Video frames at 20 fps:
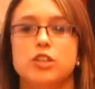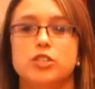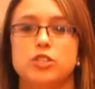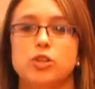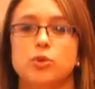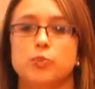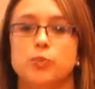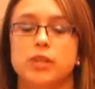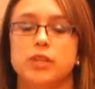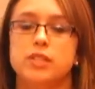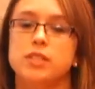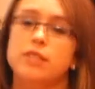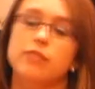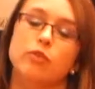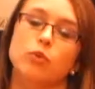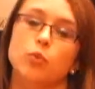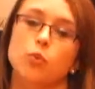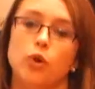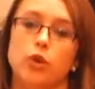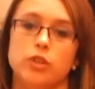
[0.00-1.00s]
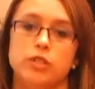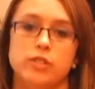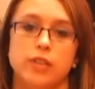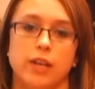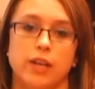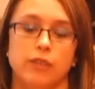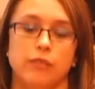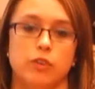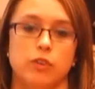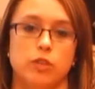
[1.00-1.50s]
So, but it's even worse,
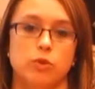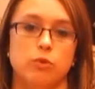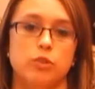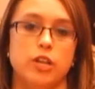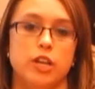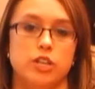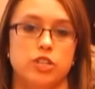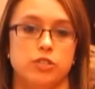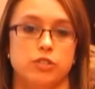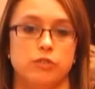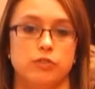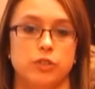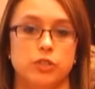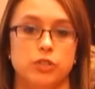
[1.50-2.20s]
like if you don't change